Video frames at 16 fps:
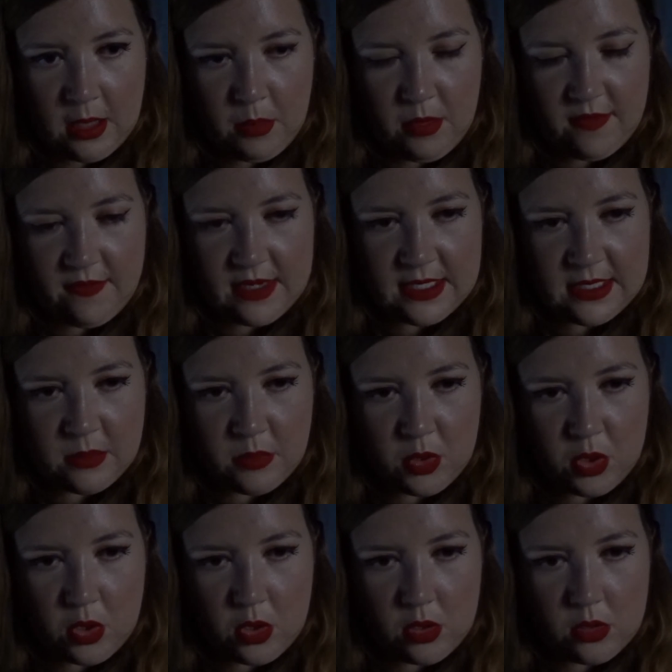Professor
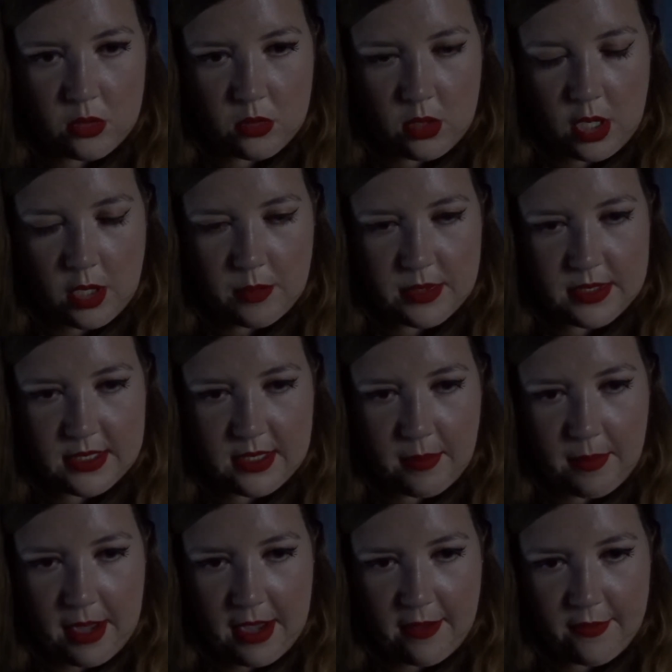McGonagall opened her
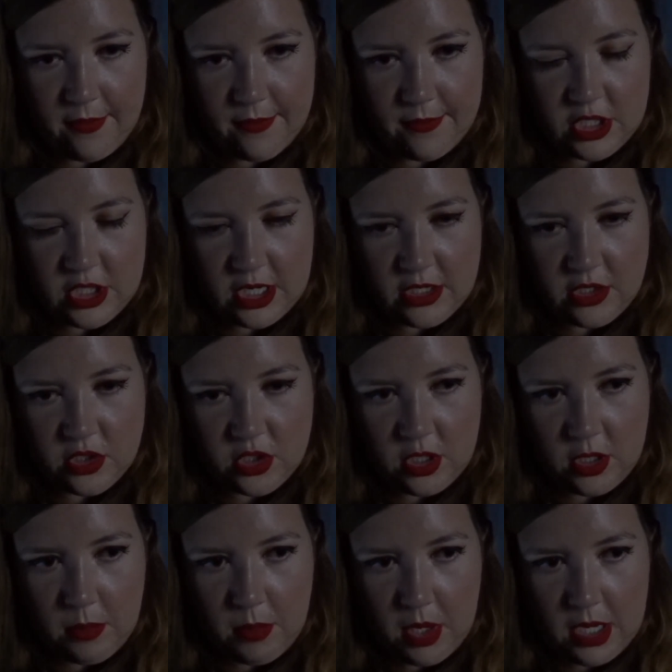mouth, changed
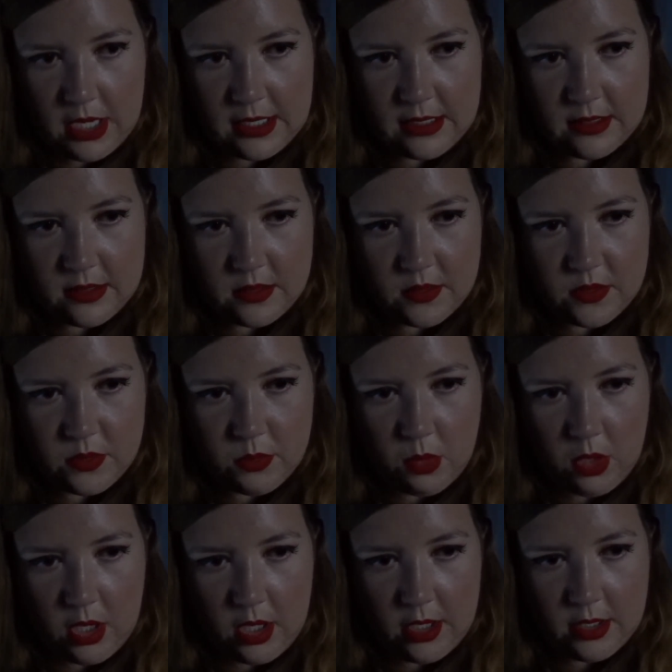her mind,
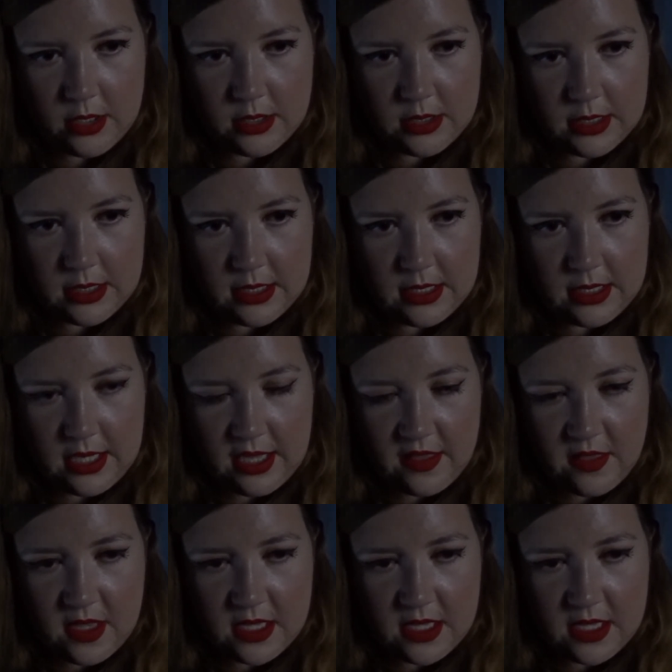swallowed, and